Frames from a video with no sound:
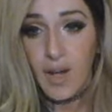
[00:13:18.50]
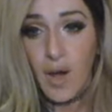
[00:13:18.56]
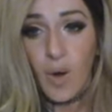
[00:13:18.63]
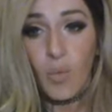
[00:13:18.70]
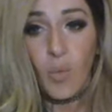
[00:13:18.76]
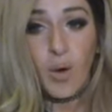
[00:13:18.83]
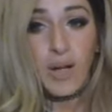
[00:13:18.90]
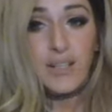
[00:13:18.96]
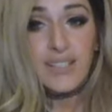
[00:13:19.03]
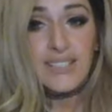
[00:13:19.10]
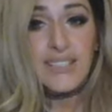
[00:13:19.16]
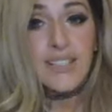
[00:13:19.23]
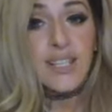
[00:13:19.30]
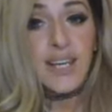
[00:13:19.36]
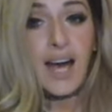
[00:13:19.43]
Well,
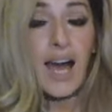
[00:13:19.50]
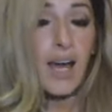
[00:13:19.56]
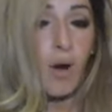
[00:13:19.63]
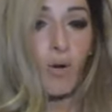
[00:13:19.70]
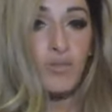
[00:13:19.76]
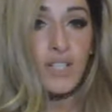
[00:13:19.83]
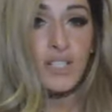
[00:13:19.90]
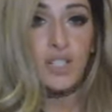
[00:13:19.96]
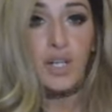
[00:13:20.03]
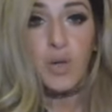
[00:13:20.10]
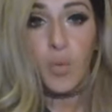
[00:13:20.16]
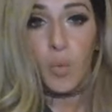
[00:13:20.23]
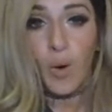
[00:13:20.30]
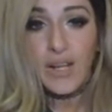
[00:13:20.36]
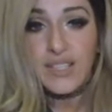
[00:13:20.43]
see, I only took
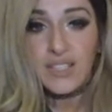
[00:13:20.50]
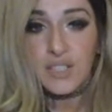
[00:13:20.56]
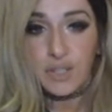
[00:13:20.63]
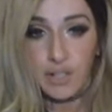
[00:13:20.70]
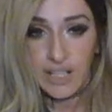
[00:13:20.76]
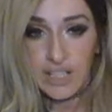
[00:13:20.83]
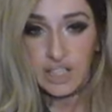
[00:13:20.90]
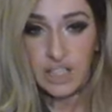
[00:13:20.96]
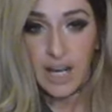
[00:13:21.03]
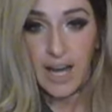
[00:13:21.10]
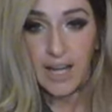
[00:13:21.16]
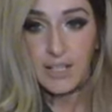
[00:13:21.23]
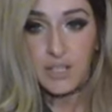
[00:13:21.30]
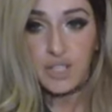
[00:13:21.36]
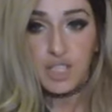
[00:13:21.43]
one
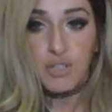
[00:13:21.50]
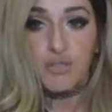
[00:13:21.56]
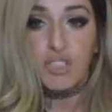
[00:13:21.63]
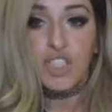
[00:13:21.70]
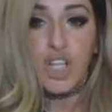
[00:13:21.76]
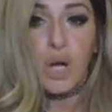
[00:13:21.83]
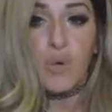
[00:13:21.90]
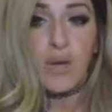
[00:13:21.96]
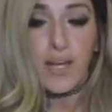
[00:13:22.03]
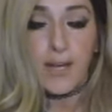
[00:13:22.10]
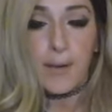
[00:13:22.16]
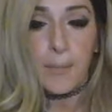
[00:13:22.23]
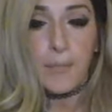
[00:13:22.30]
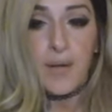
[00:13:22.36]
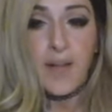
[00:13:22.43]
screenshot to show
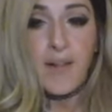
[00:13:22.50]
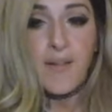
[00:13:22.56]
him